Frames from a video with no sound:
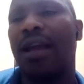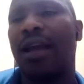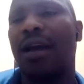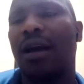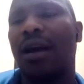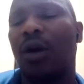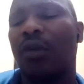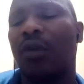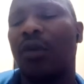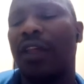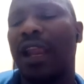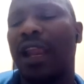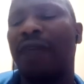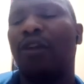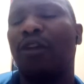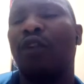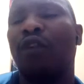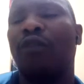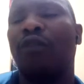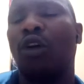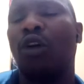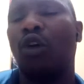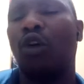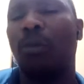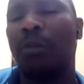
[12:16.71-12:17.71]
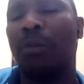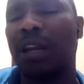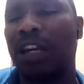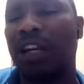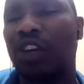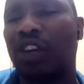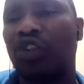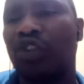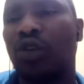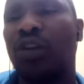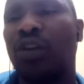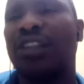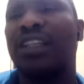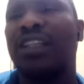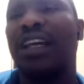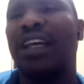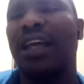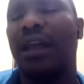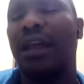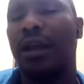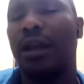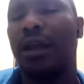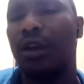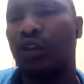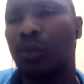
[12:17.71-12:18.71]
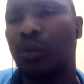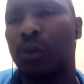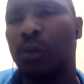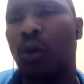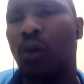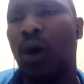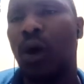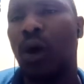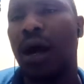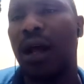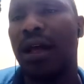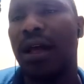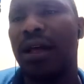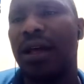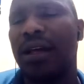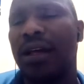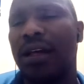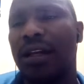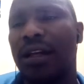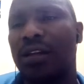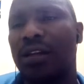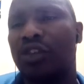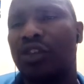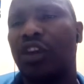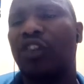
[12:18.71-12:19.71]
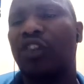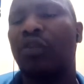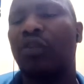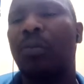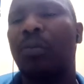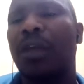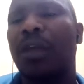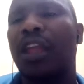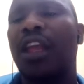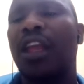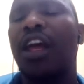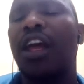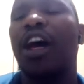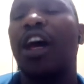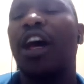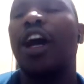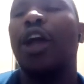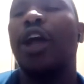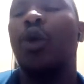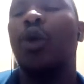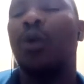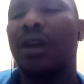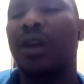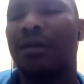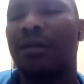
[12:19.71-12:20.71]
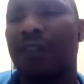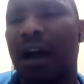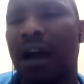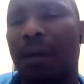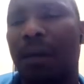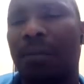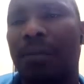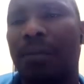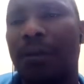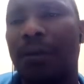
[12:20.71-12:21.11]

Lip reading: the level of our competition is poor, trust me, he wouldn't have come.